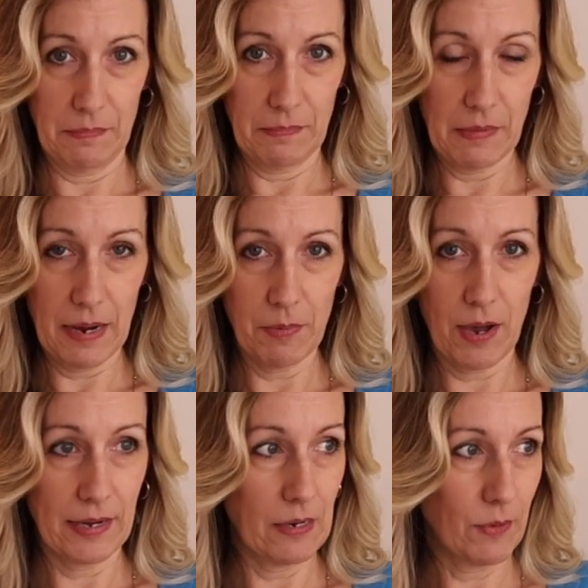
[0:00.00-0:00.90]
my
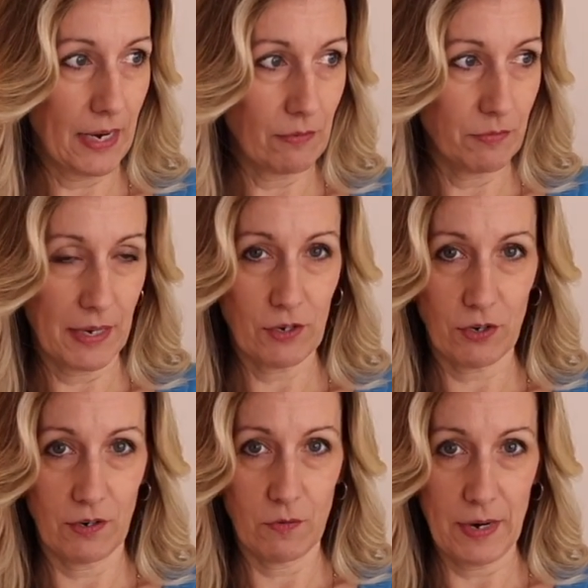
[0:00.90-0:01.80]
body when I was my
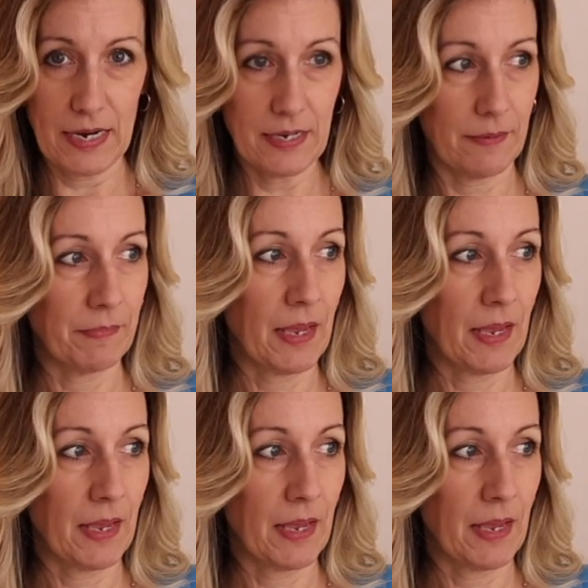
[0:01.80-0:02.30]
current weight.